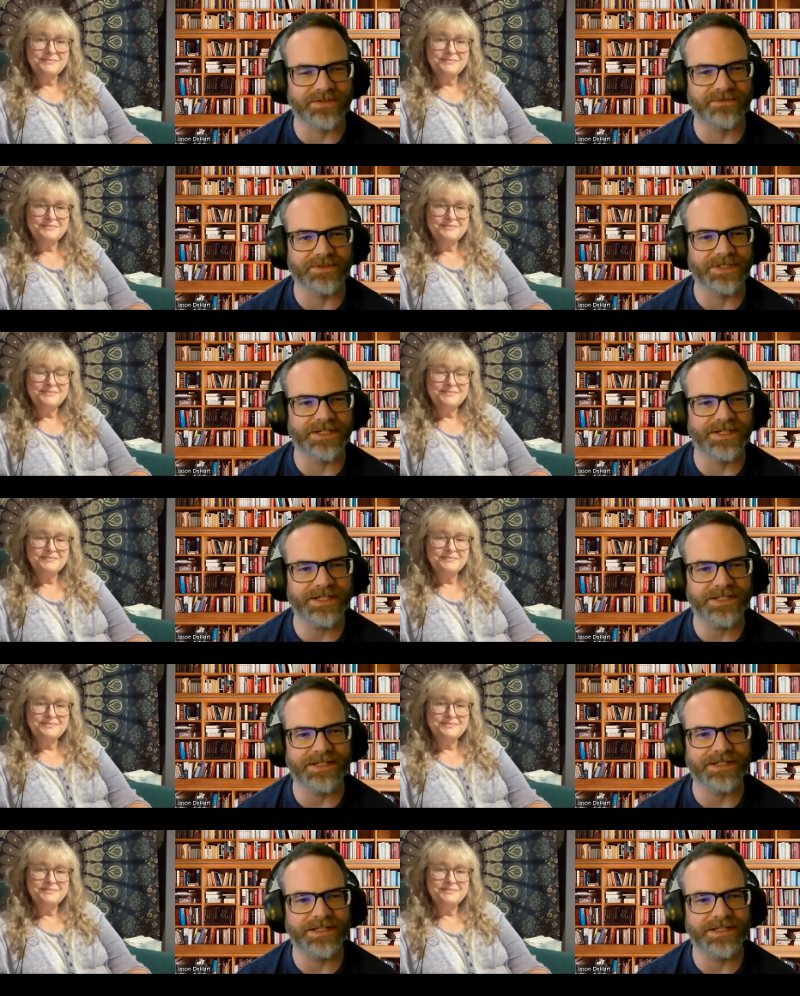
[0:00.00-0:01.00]

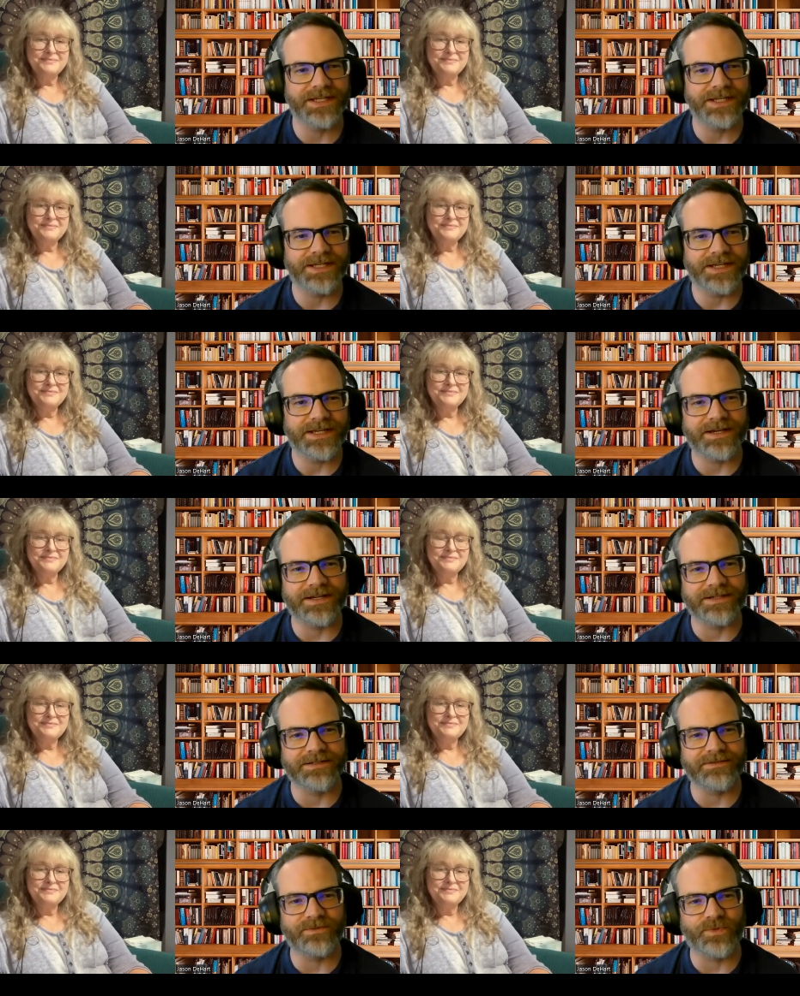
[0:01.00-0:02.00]
Speaker 1: Silverline and
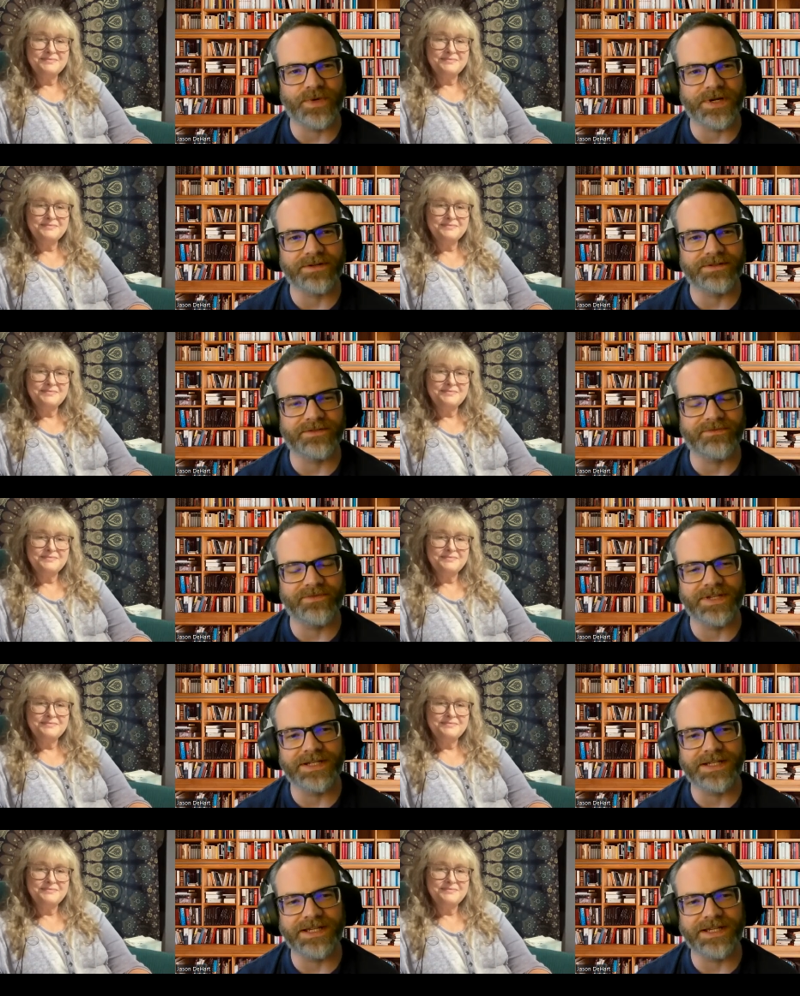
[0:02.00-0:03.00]
uh, where
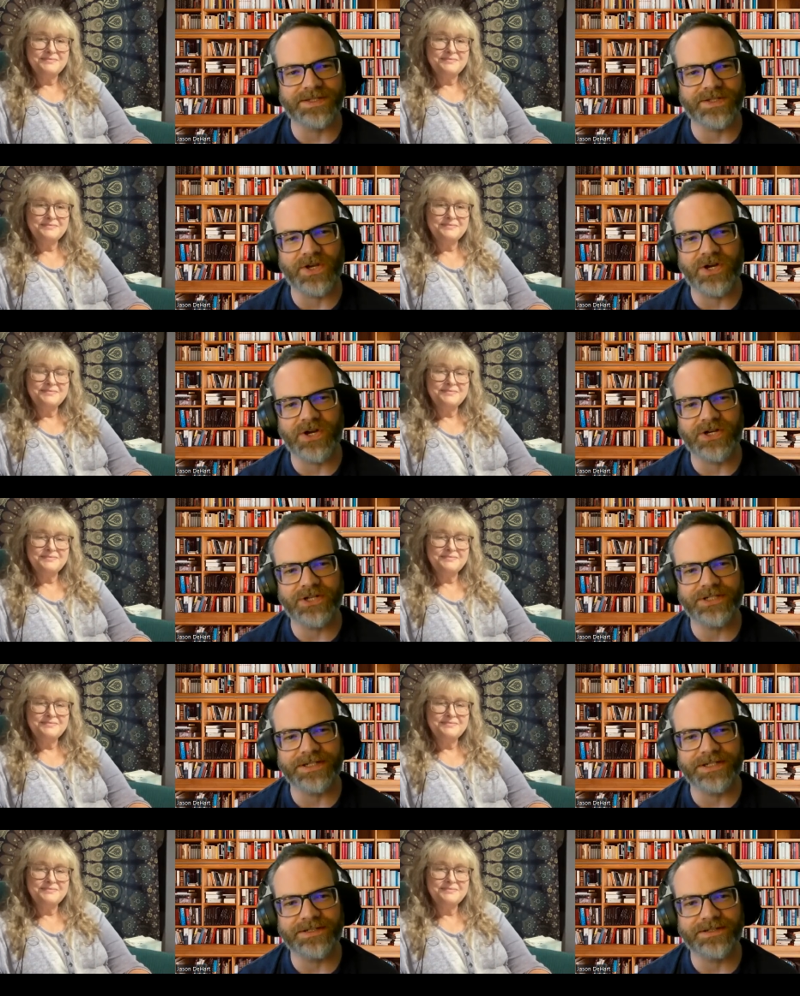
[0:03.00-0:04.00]
divinity has
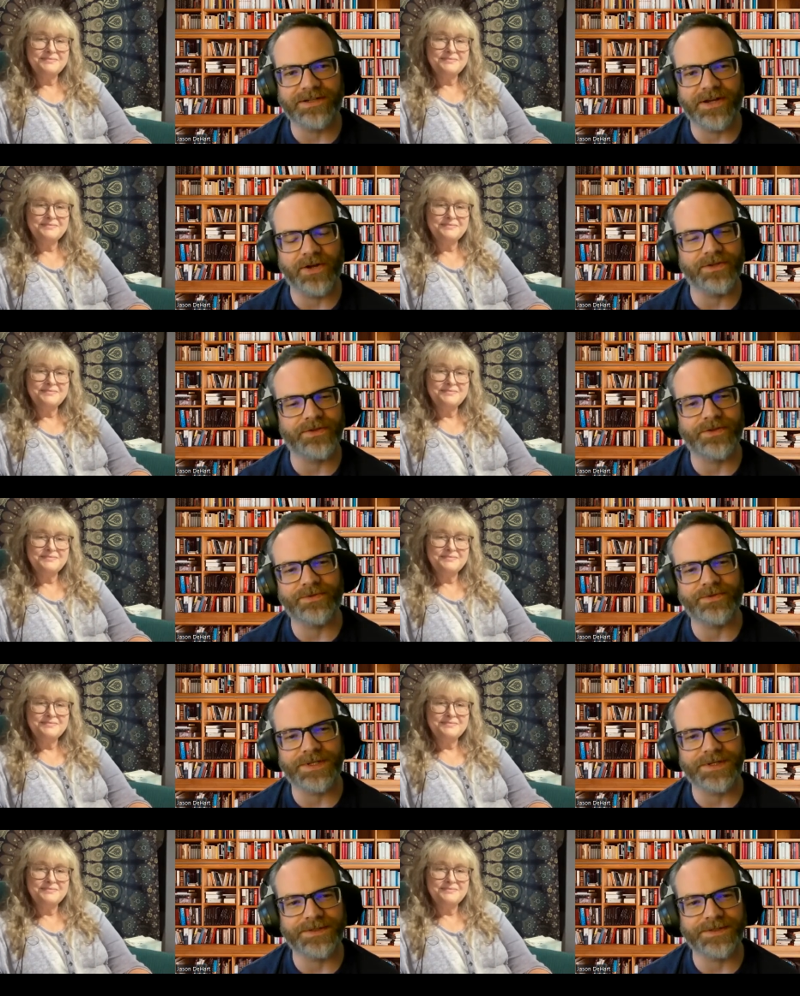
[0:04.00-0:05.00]
gone and all of
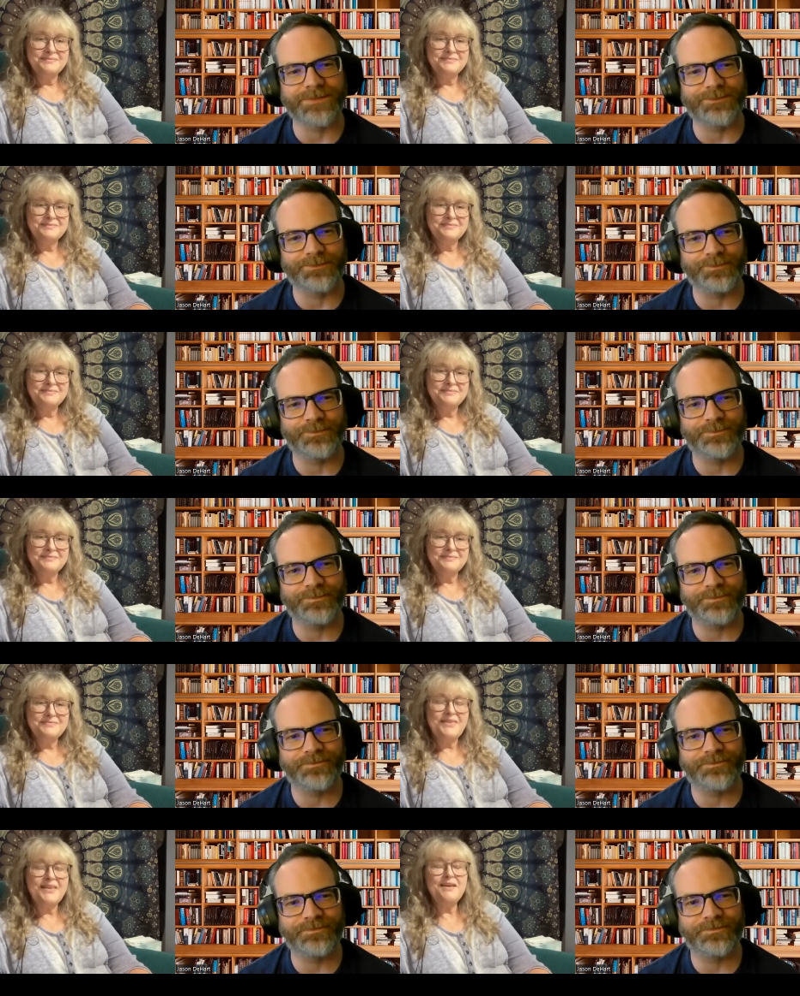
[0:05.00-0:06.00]
those things.
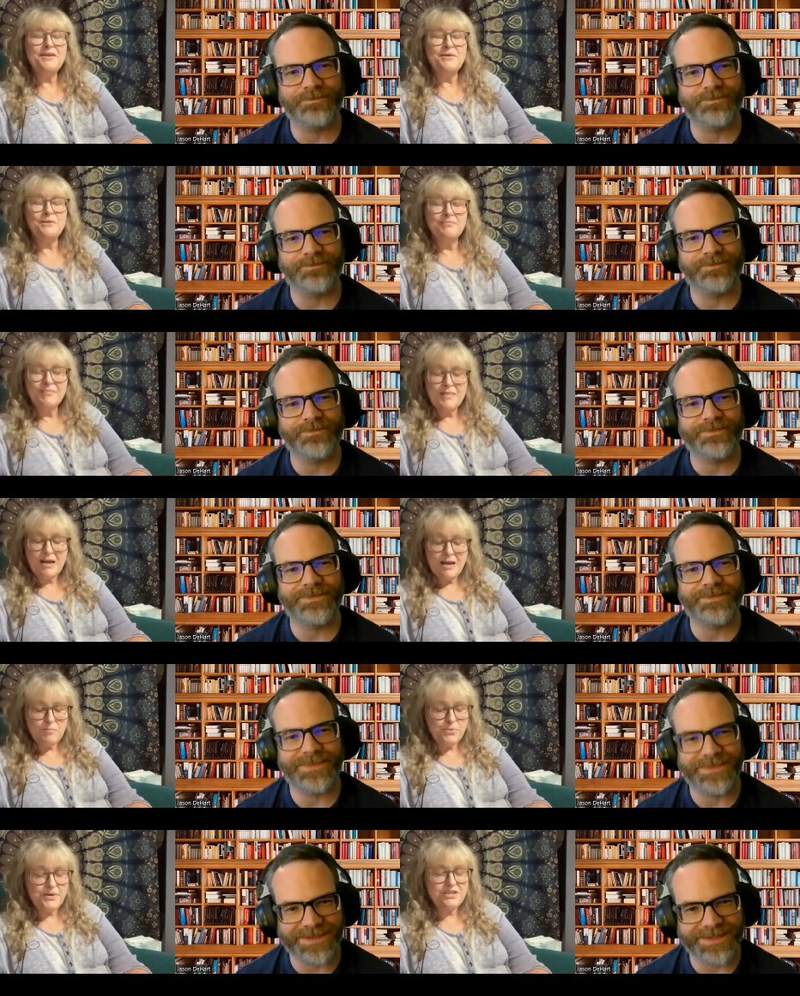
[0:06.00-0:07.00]
Speaker 2: Thank you. I
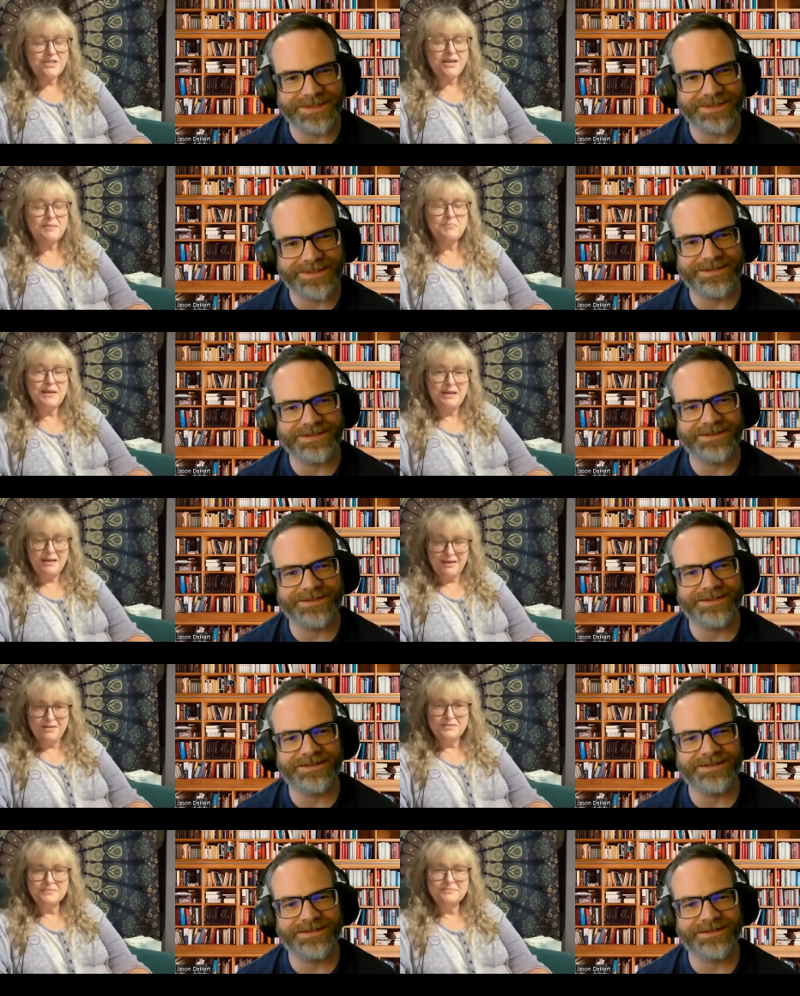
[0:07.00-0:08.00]
appreciate being
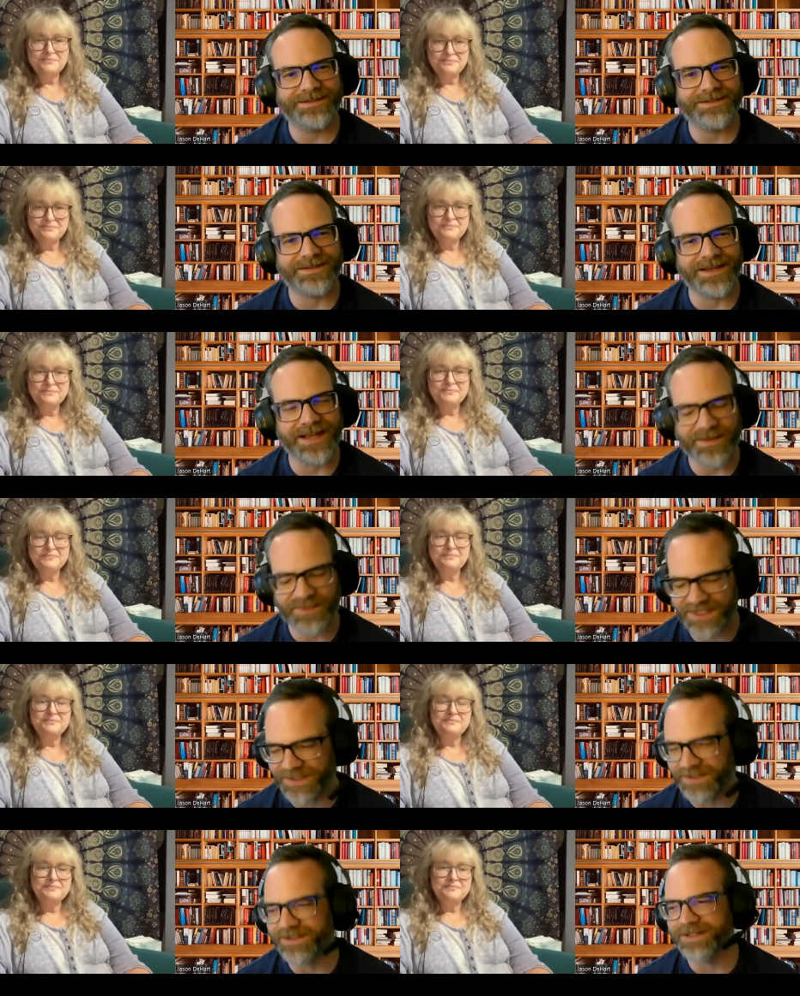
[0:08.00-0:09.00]
here.
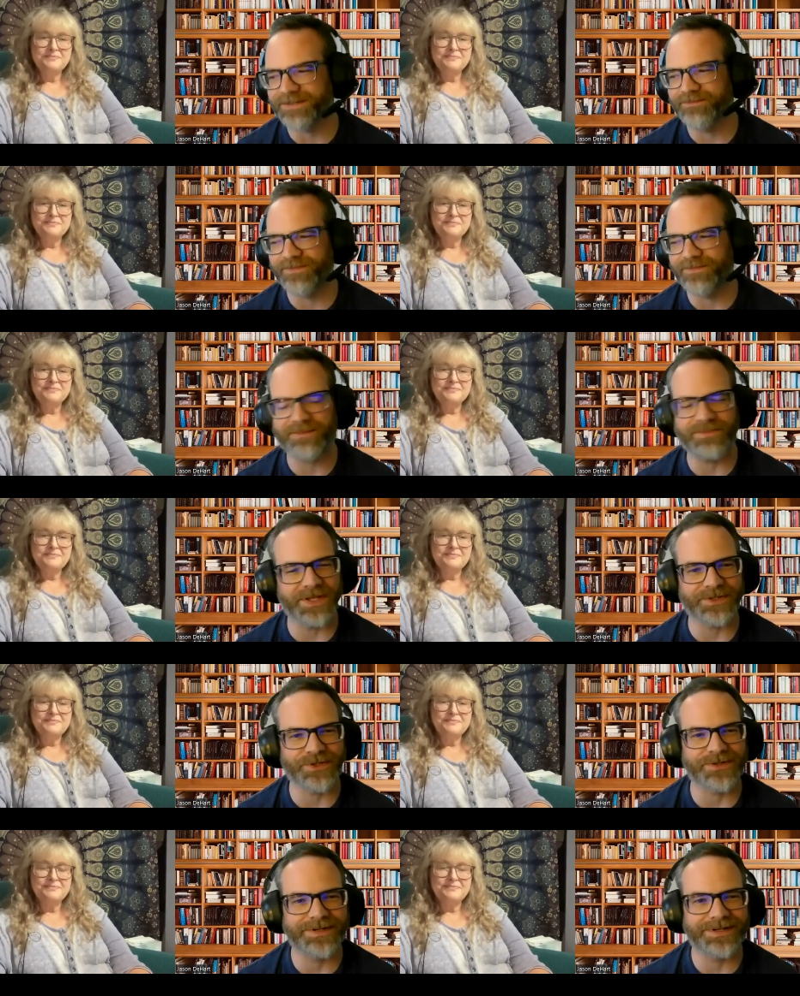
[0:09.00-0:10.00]
Speaker 1: My
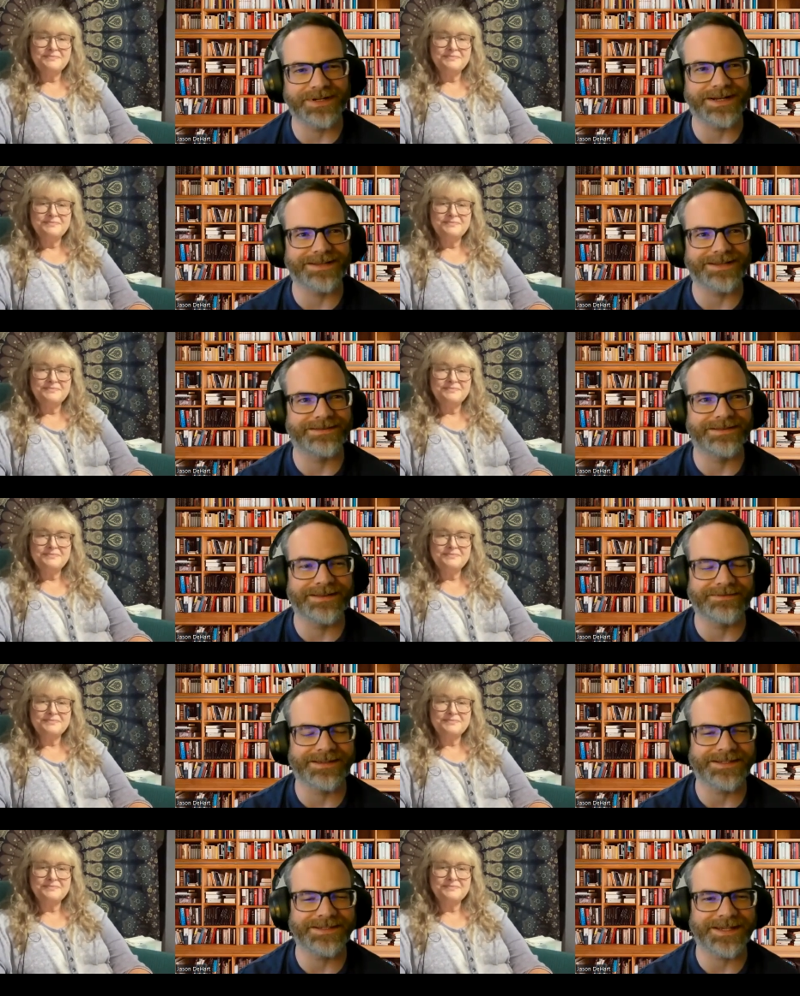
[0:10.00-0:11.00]
pleasure and
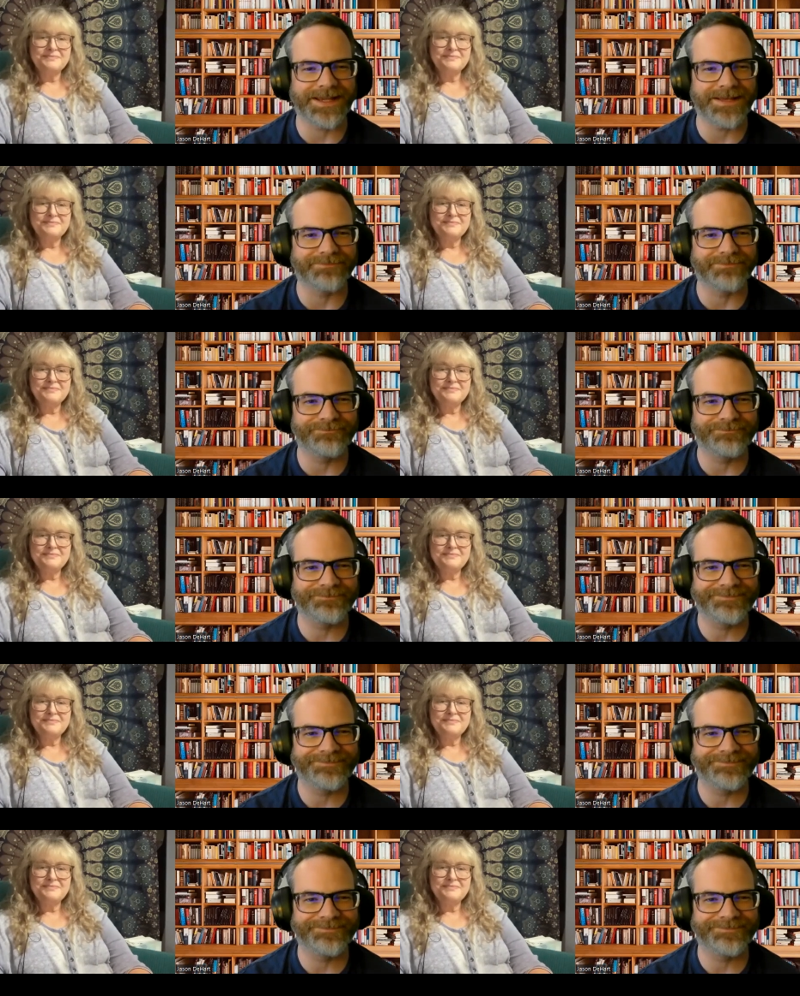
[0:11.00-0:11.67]
and thanks again.